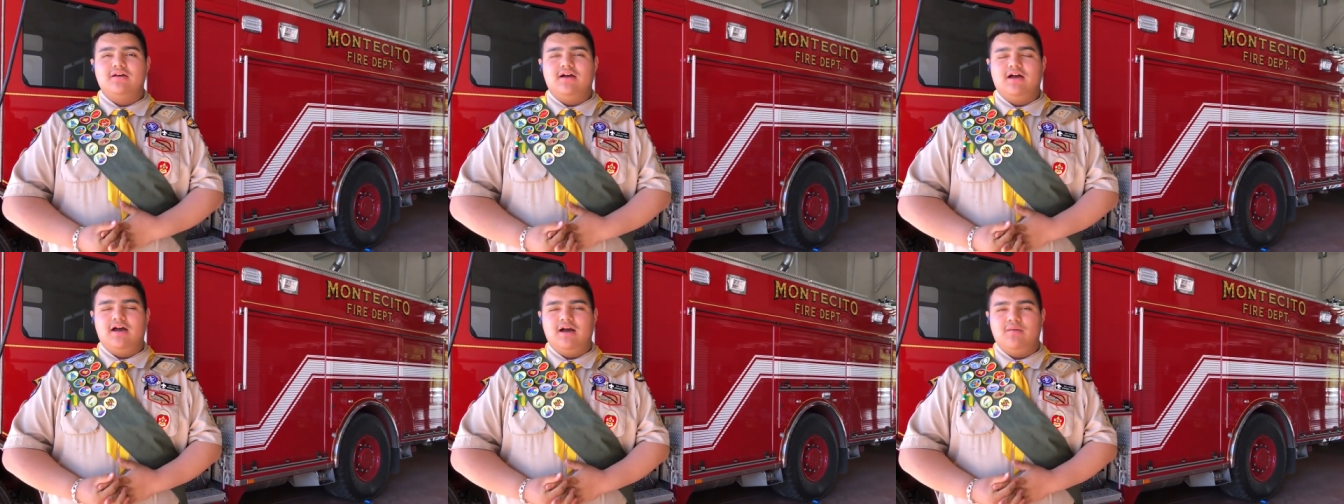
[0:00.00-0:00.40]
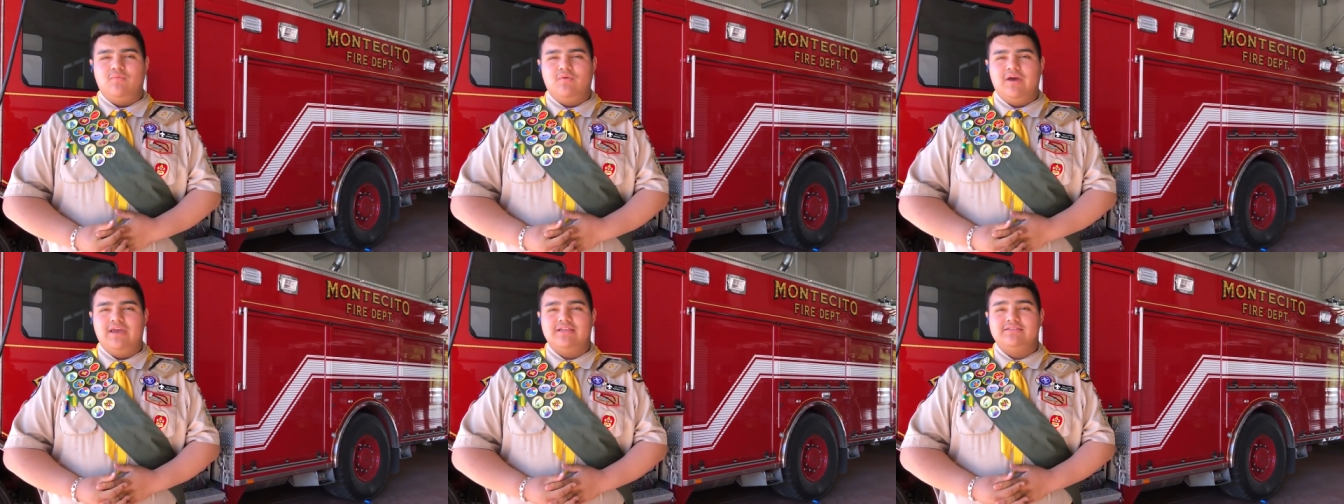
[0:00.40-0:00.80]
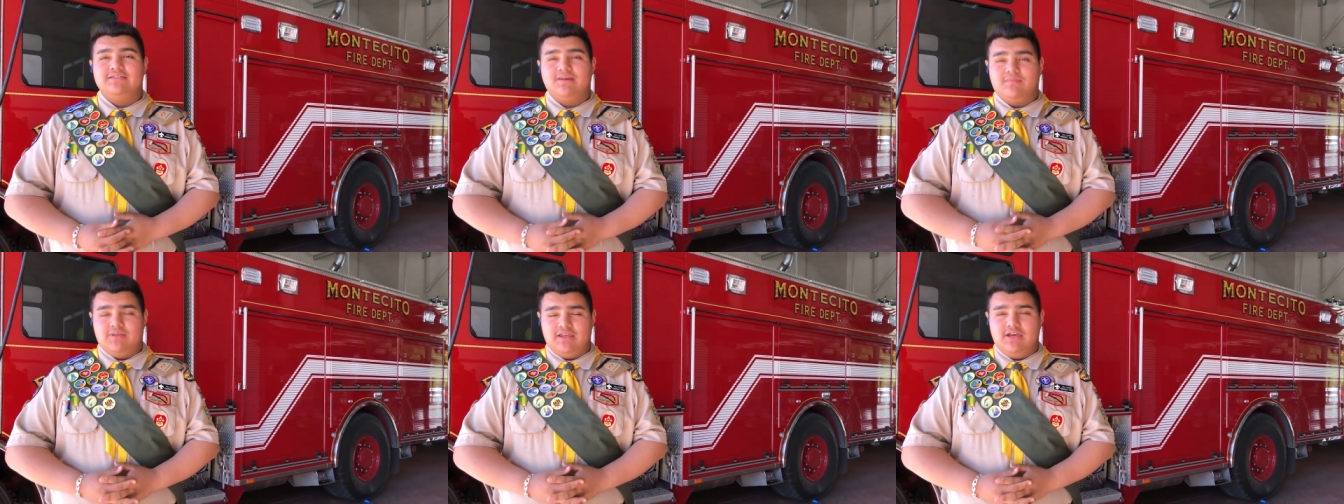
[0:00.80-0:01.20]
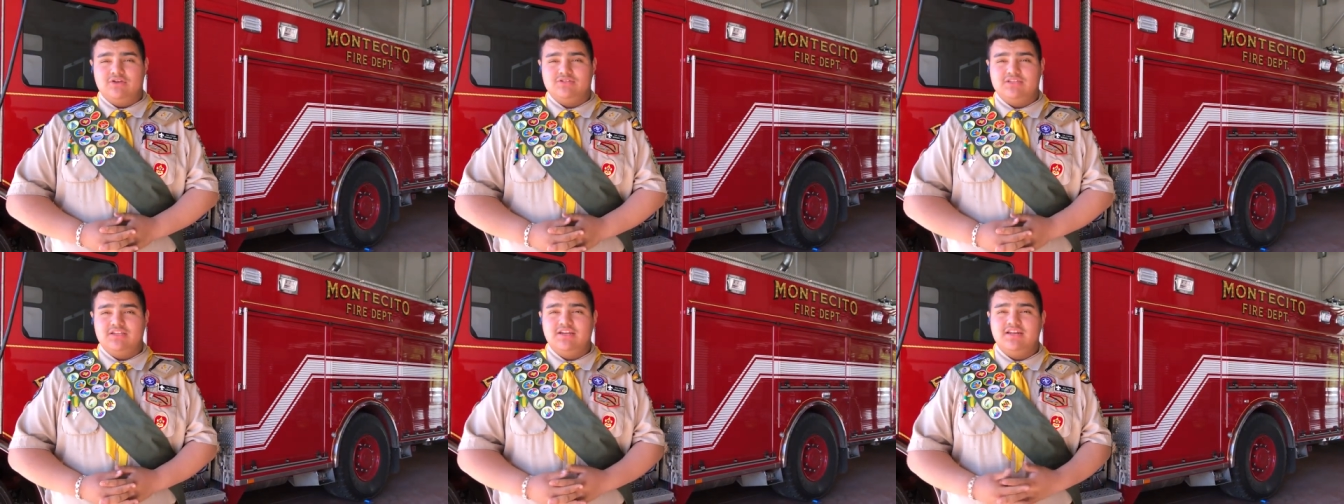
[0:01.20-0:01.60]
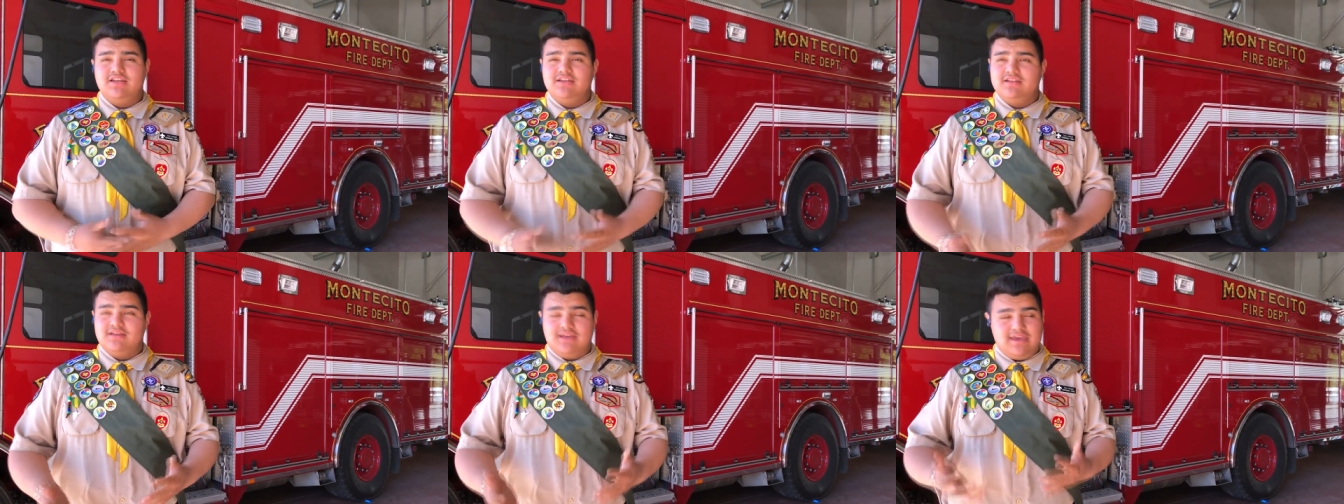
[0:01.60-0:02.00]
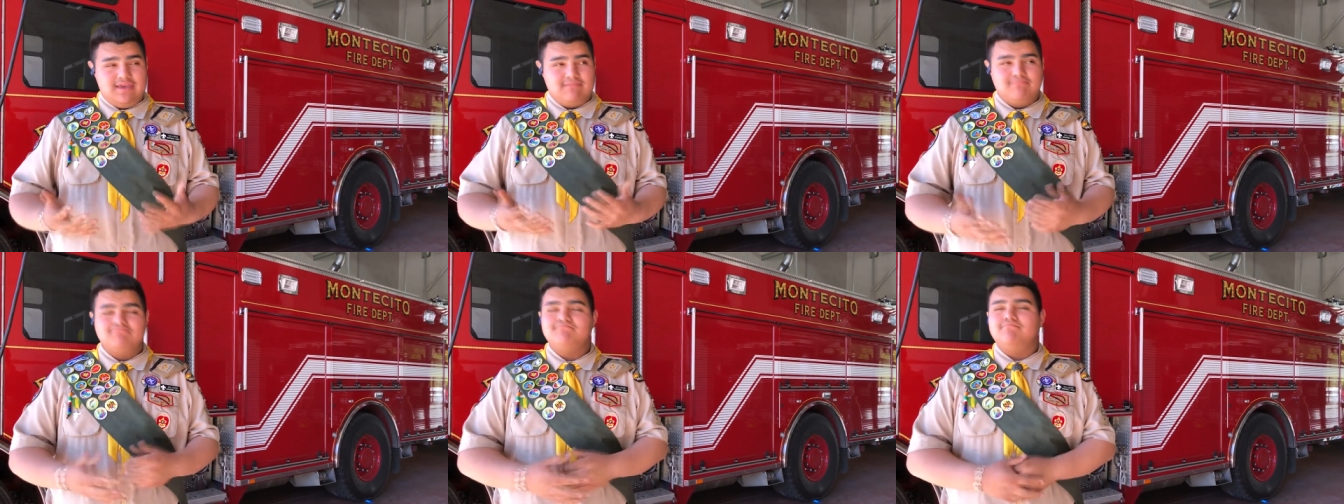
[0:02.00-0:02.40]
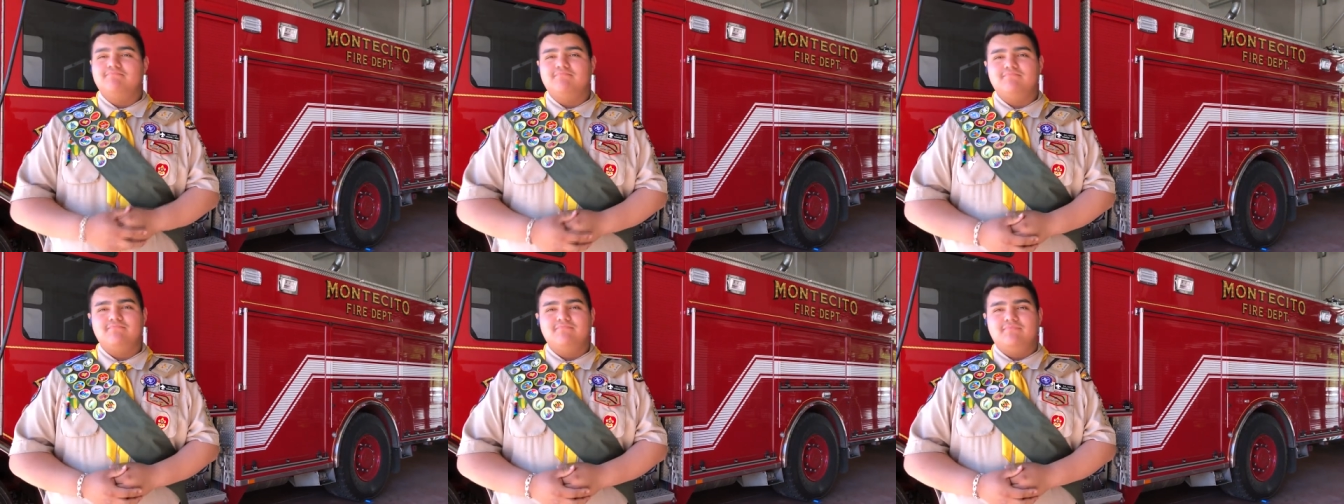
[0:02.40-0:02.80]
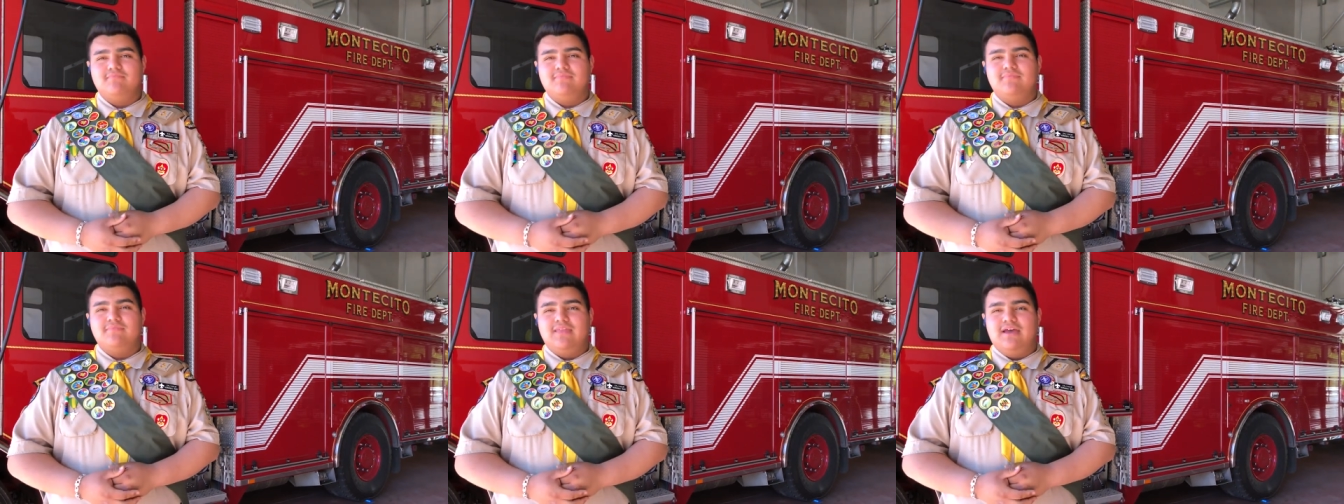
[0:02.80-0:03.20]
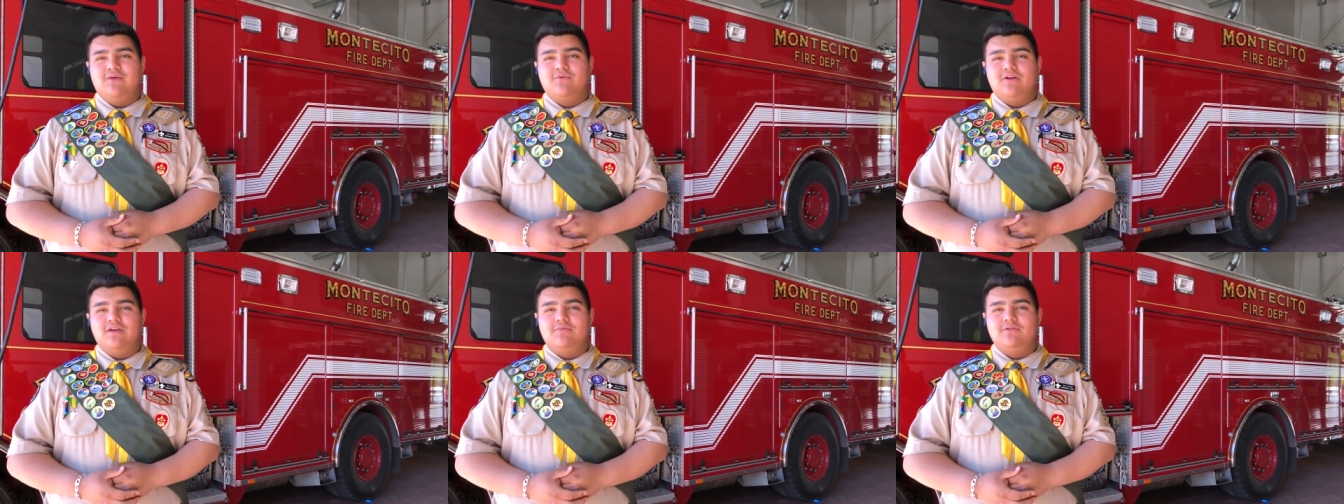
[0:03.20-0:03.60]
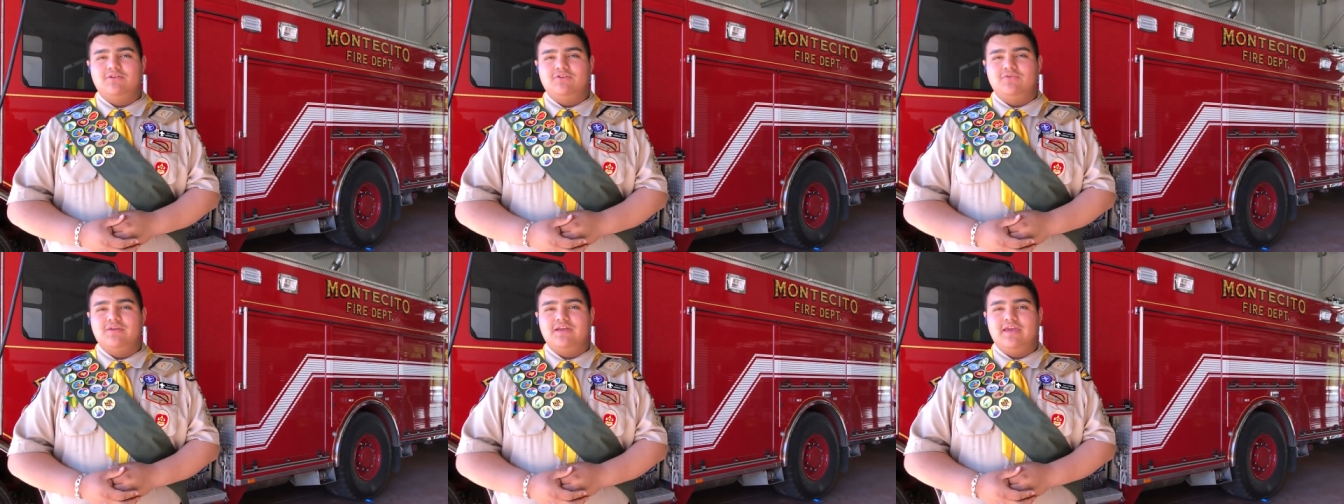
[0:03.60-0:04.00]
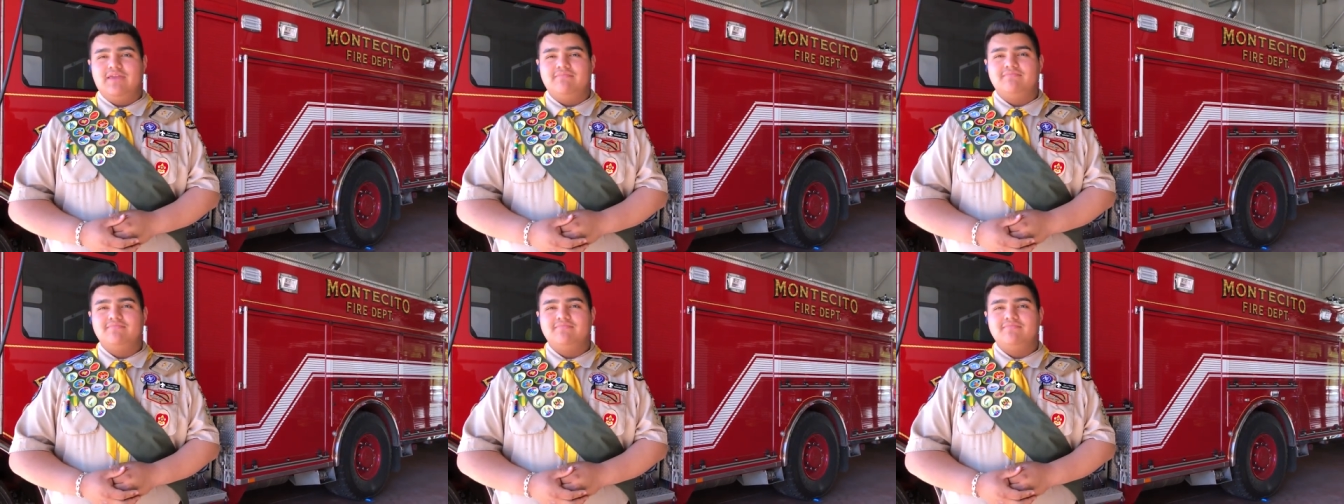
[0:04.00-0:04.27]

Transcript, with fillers: um, when somebody else needed it, and now we're able to do it again.